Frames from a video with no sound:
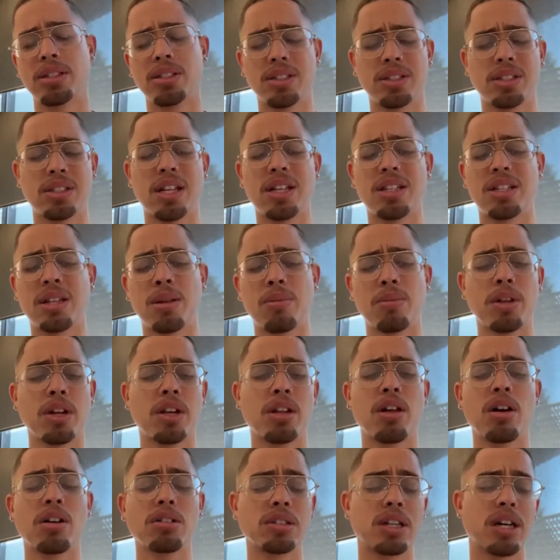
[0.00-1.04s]
It says something
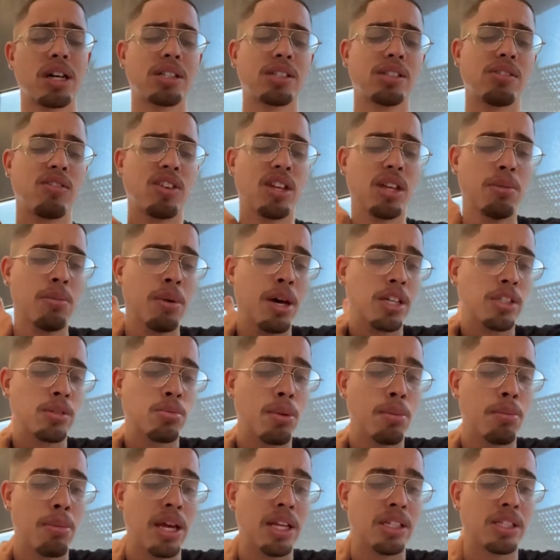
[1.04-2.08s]
along the lines of emails,
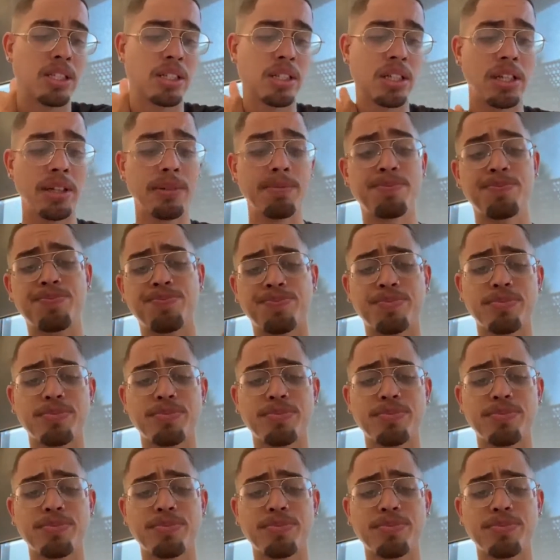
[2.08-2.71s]
but basically